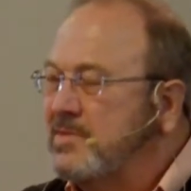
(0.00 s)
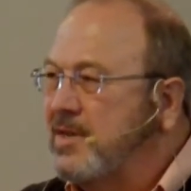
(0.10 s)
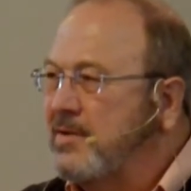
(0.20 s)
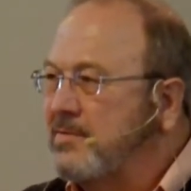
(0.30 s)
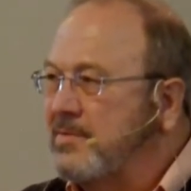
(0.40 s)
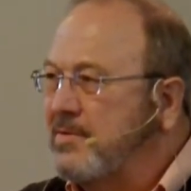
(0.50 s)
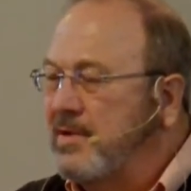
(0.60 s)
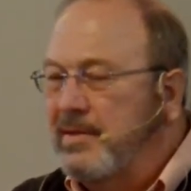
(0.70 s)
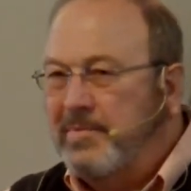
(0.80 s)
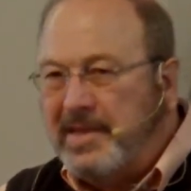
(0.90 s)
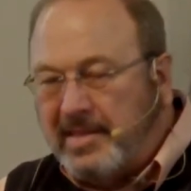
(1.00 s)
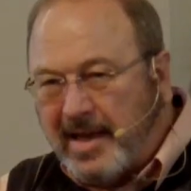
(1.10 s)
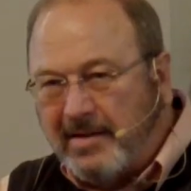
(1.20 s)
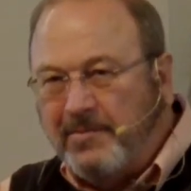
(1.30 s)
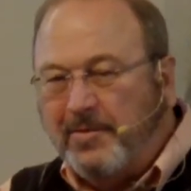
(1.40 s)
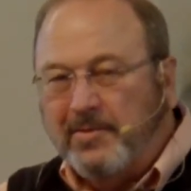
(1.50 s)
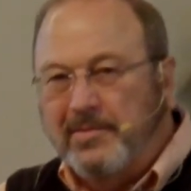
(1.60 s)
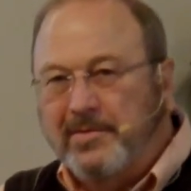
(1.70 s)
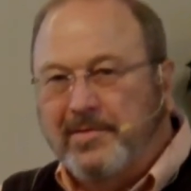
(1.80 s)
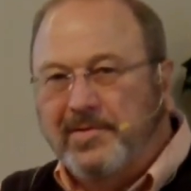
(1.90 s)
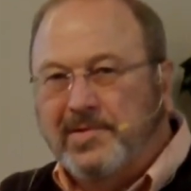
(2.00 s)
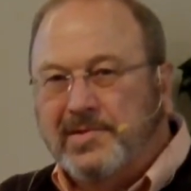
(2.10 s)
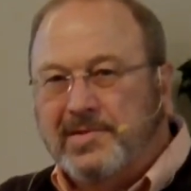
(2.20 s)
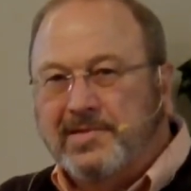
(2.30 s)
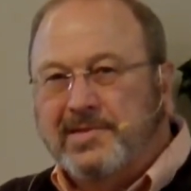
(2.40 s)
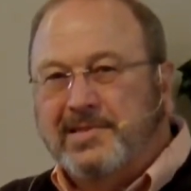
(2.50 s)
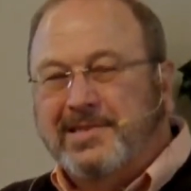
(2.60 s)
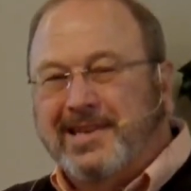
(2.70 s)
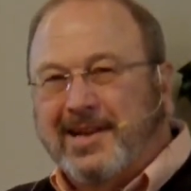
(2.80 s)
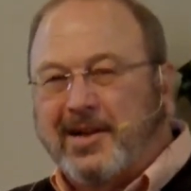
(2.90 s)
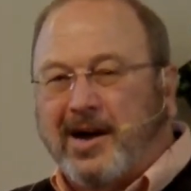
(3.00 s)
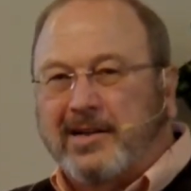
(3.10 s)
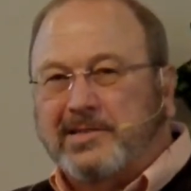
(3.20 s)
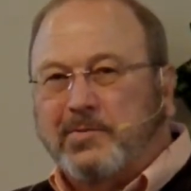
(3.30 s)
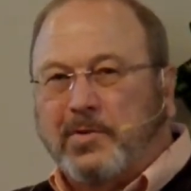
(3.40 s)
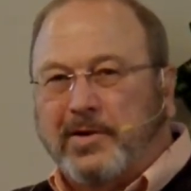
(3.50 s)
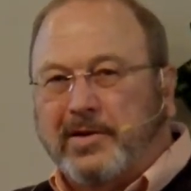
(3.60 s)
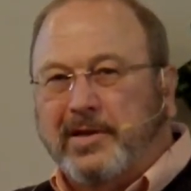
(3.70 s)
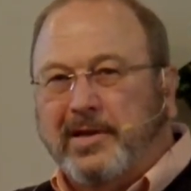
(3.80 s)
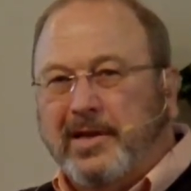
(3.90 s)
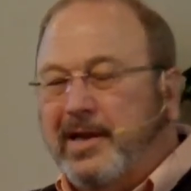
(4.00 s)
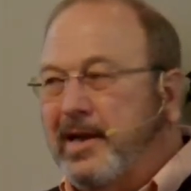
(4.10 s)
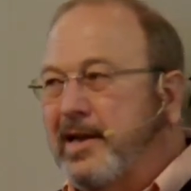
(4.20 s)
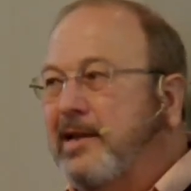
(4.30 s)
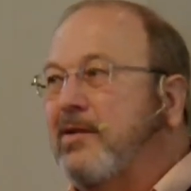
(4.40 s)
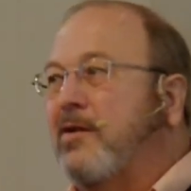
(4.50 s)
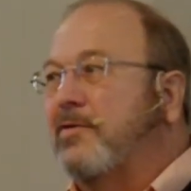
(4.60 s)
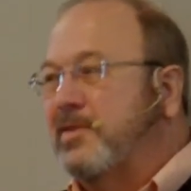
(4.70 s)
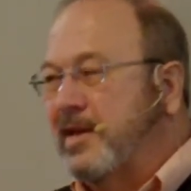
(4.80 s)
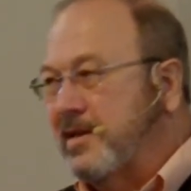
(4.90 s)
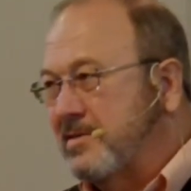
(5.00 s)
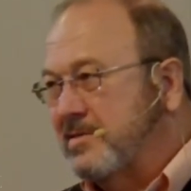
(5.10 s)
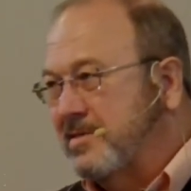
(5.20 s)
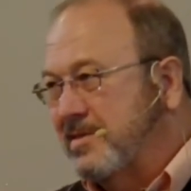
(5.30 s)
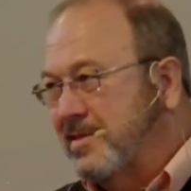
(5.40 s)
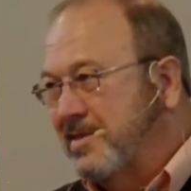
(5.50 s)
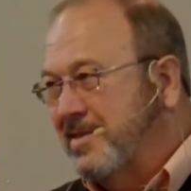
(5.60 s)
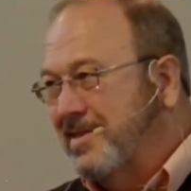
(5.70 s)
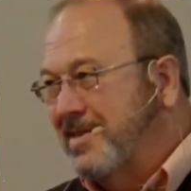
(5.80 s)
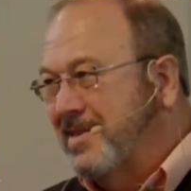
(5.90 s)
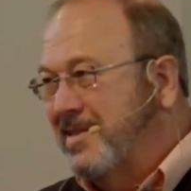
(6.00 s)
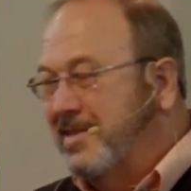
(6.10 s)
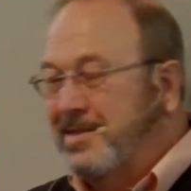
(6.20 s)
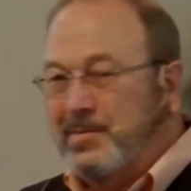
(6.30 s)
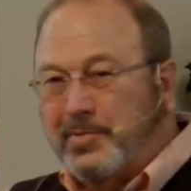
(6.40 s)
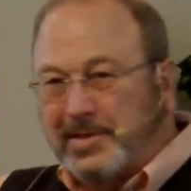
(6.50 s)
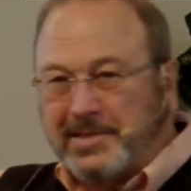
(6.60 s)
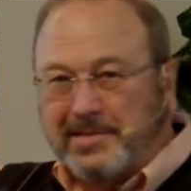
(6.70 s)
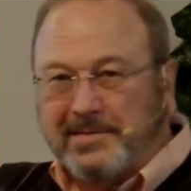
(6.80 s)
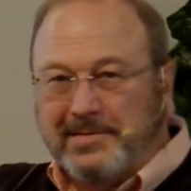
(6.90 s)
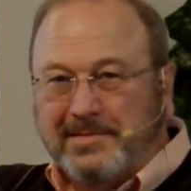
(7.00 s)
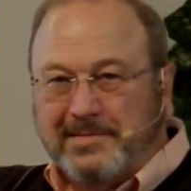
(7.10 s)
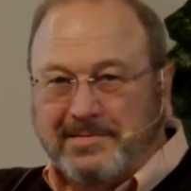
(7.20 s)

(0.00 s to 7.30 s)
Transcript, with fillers: So be thankful. God is at work in all things the prison,